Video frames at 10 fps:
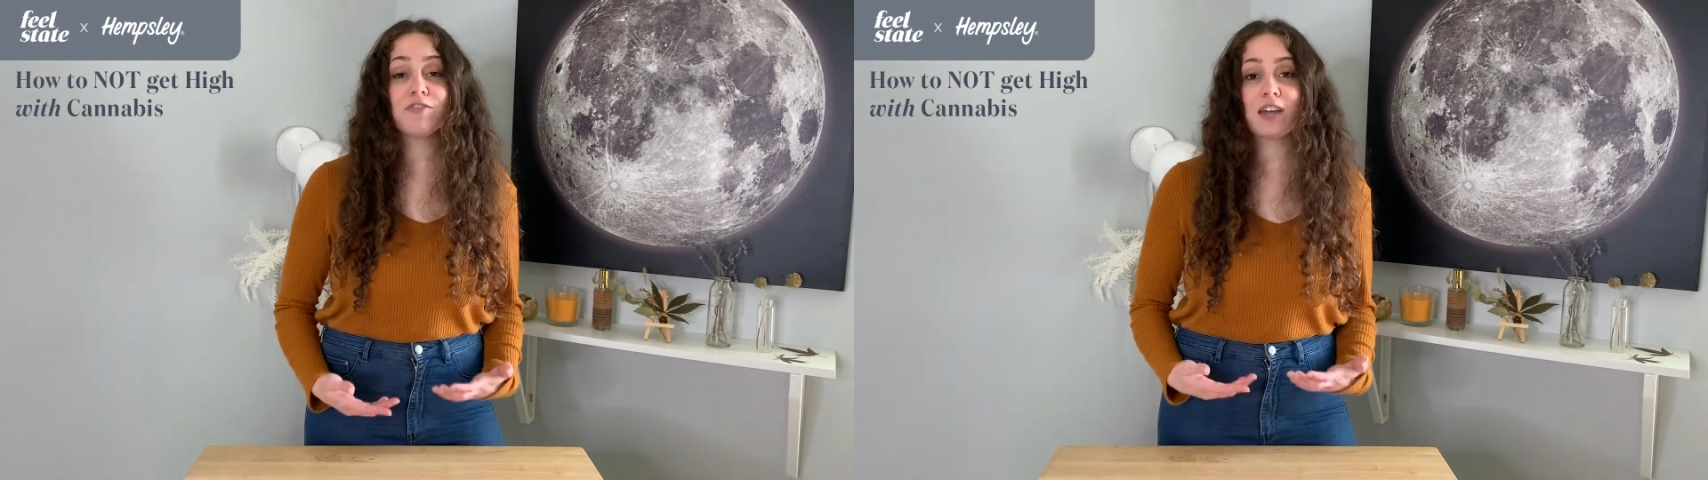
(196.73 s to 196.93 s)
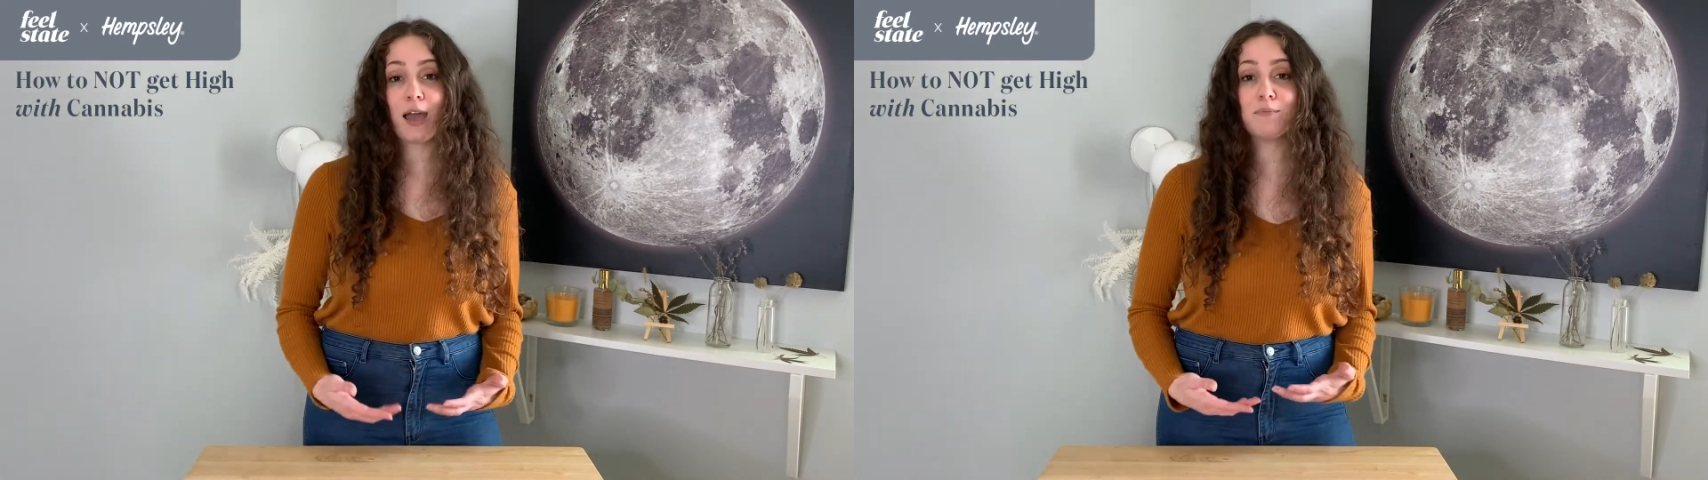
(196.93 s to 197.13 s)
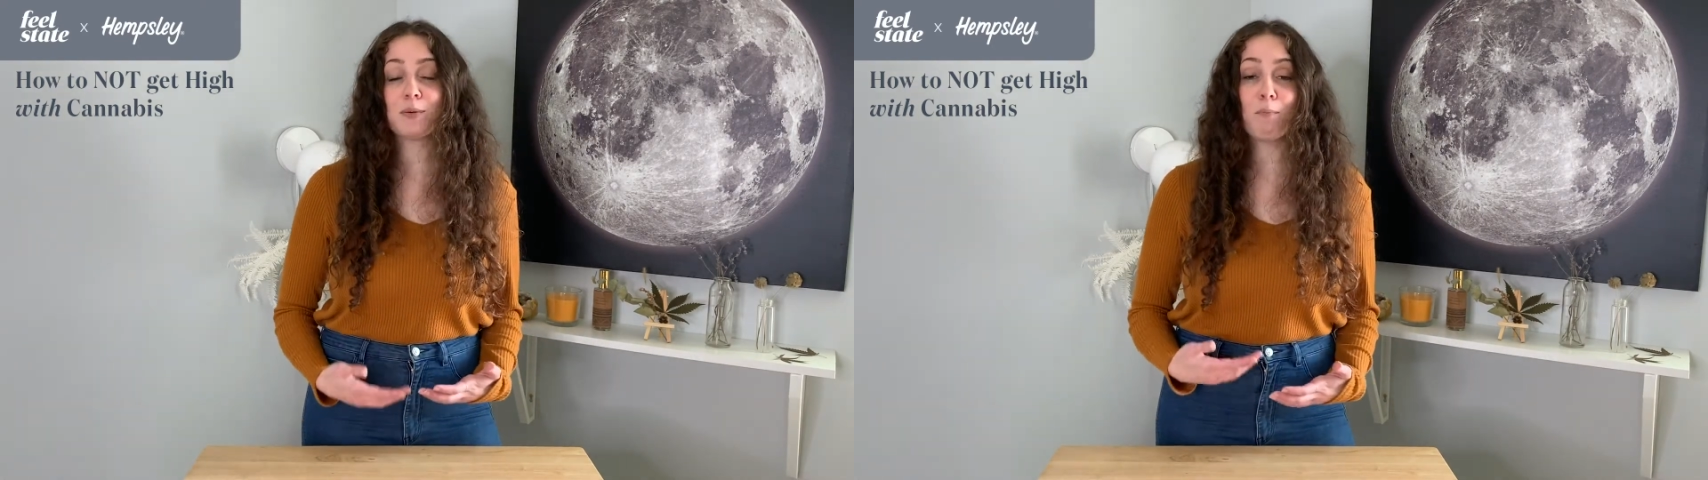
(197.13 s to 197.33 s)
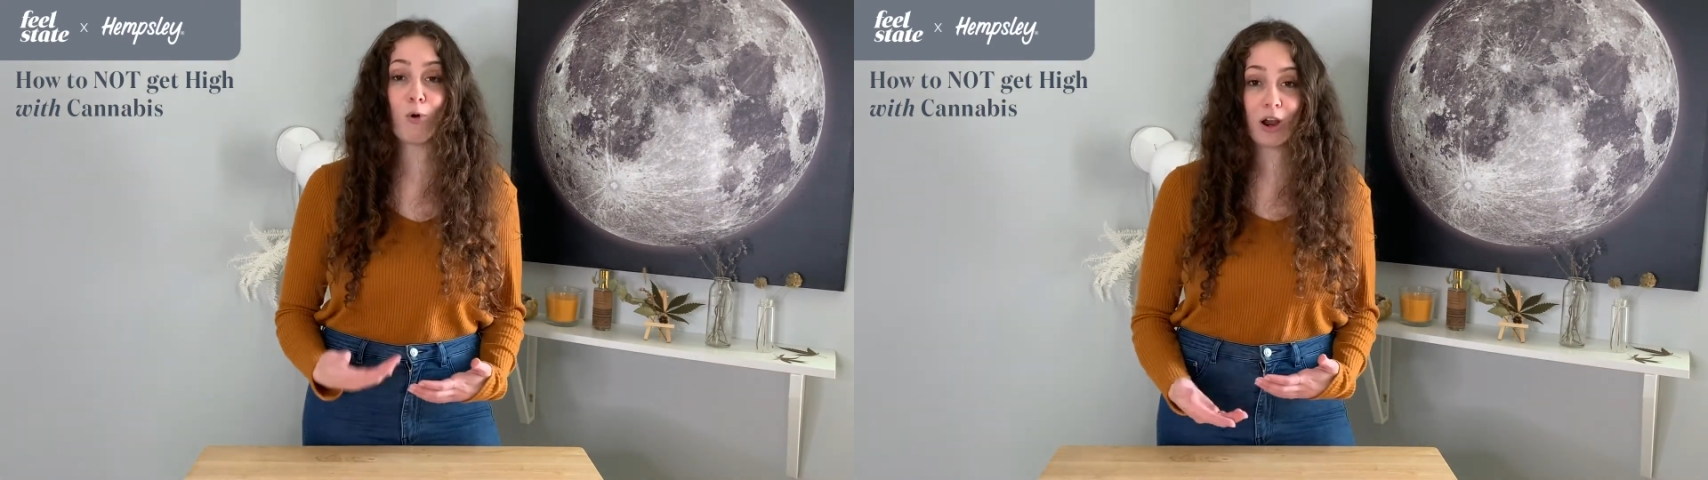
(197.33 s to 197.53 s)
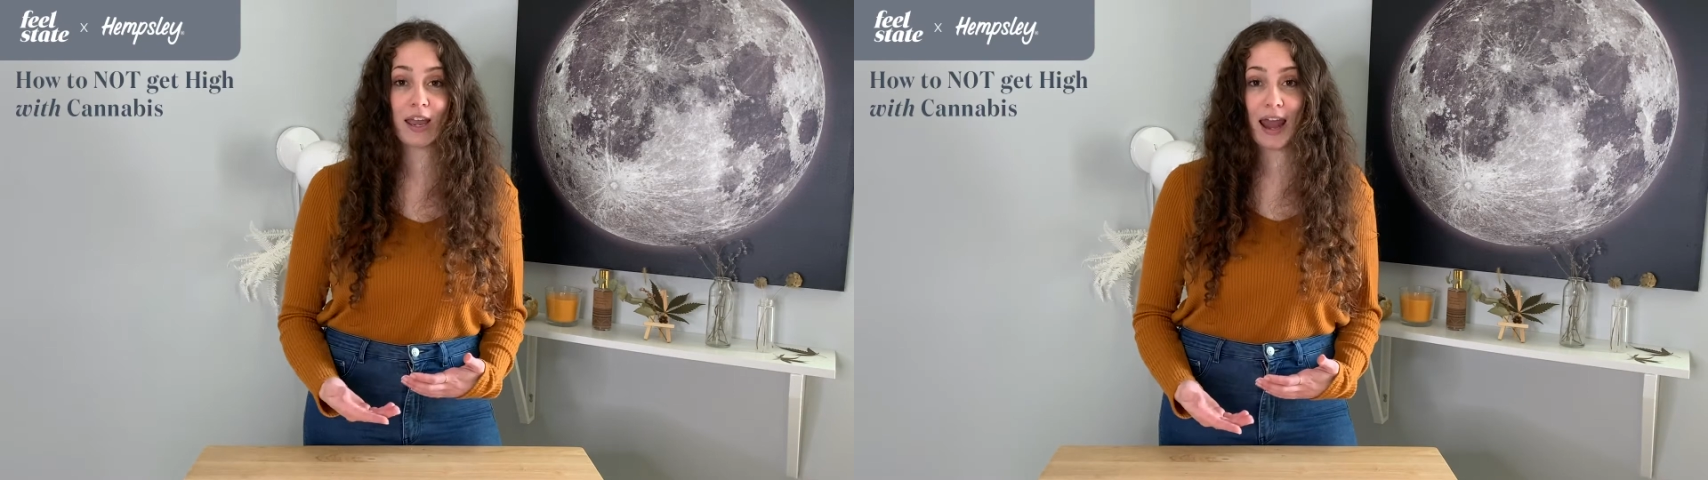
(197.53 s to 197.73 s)
times
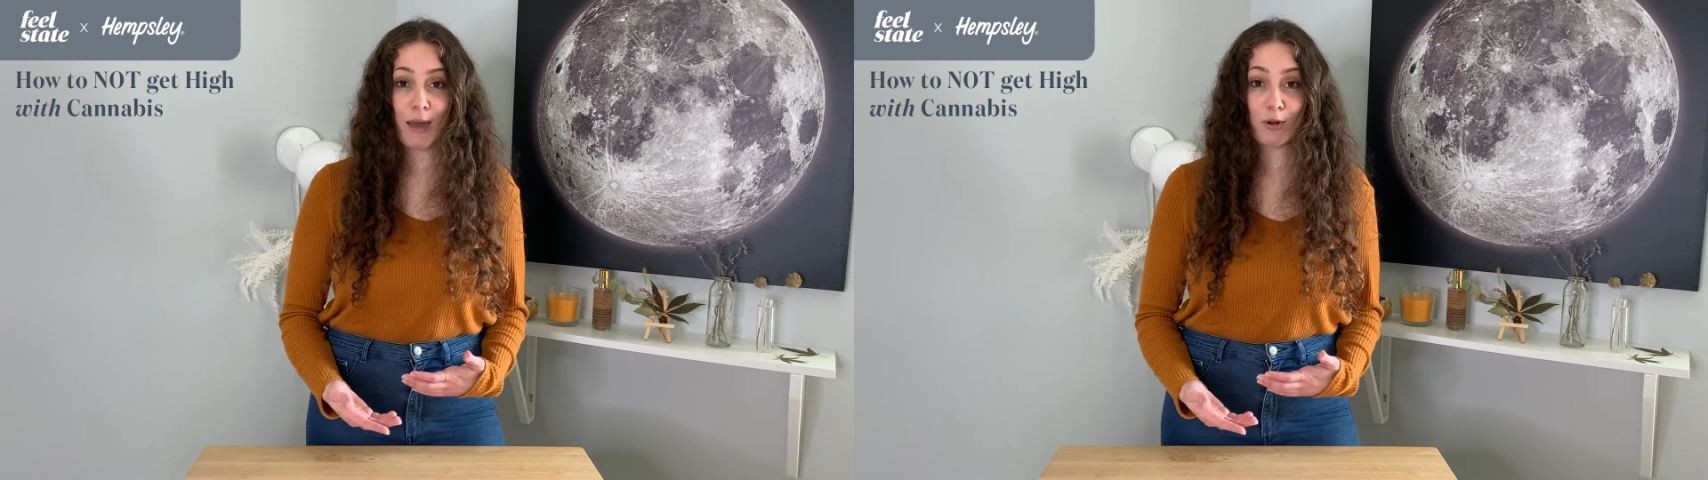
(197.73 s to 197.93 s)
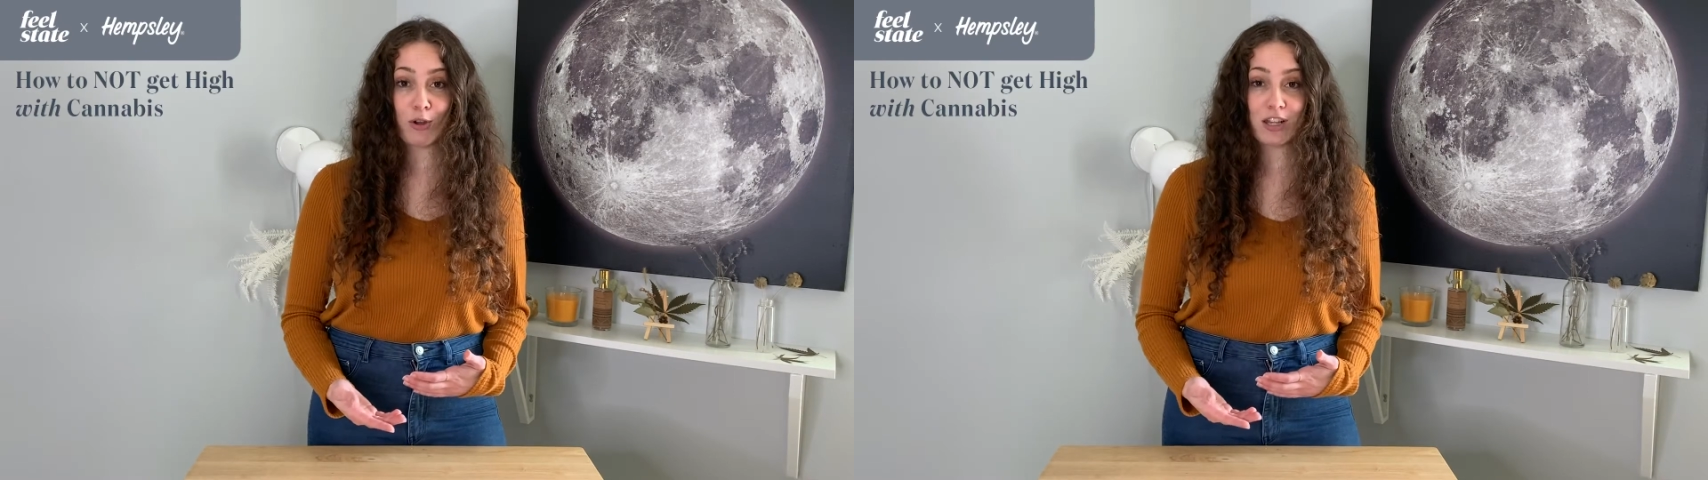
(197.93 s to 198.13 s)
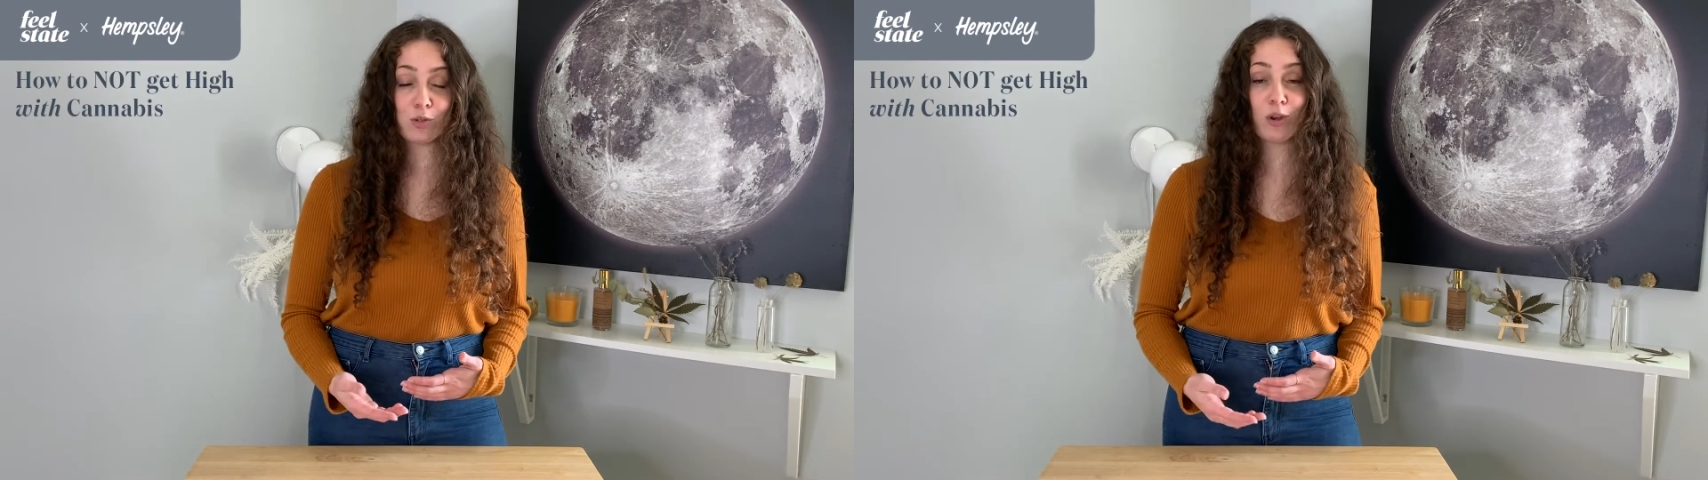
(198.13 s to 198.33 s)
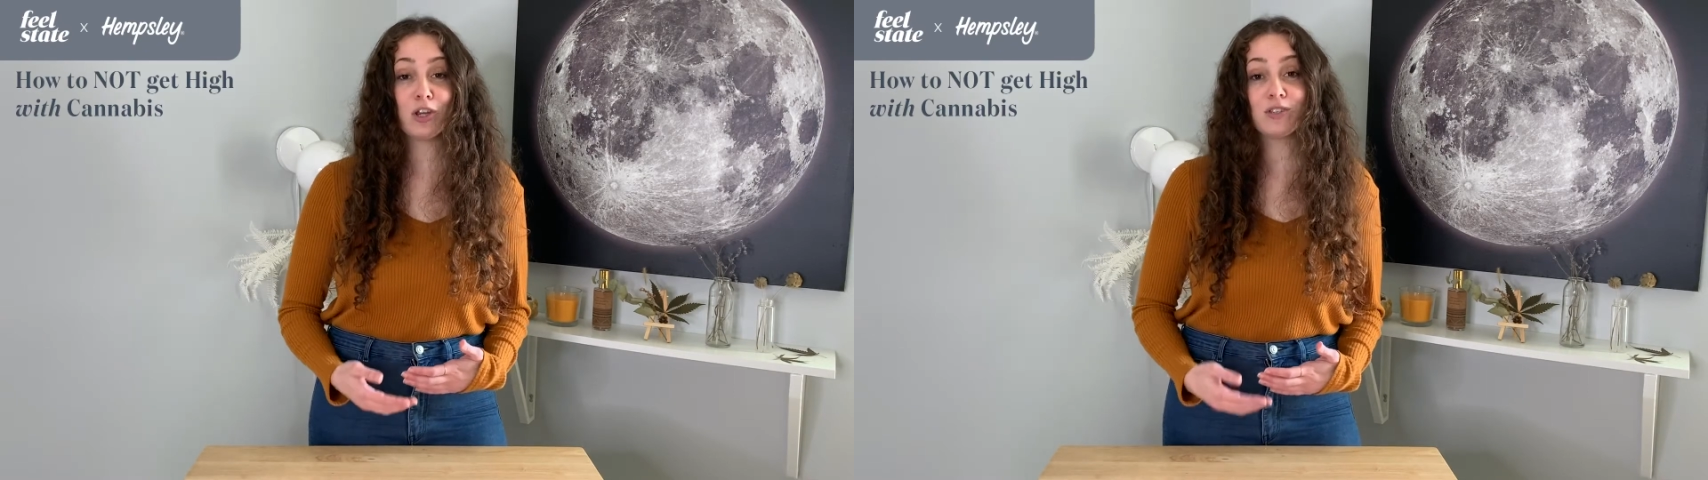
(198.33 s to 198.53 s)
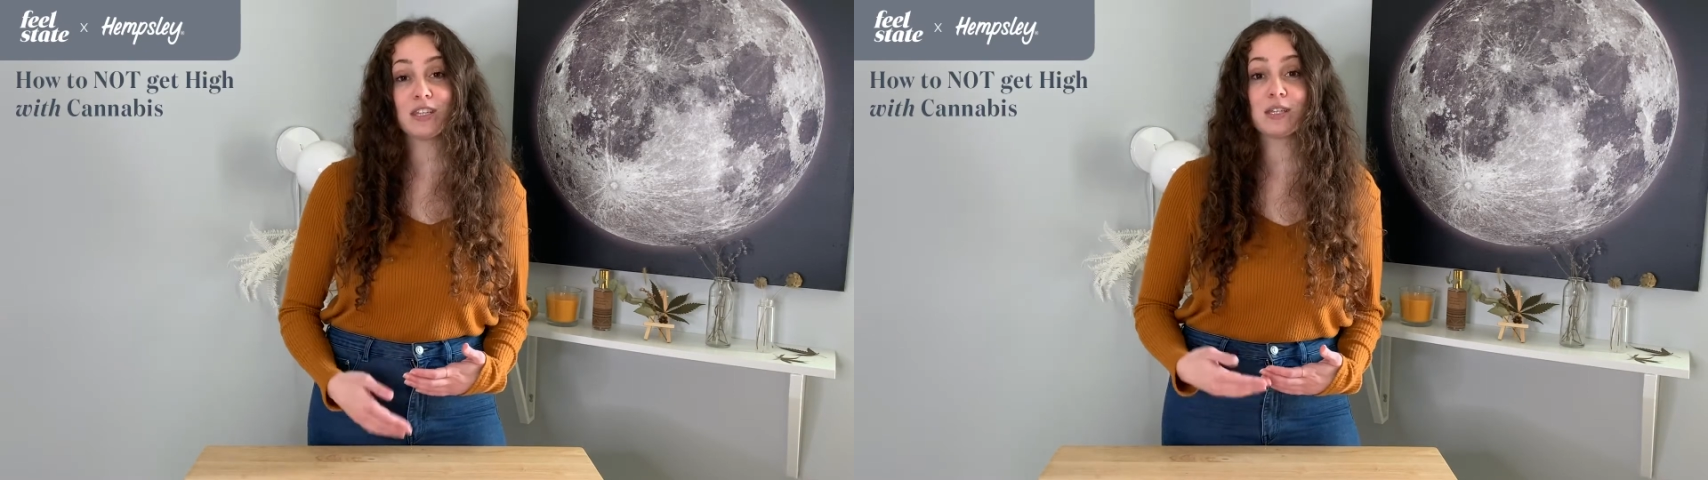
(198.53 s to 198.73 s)
more cannabinoids when used in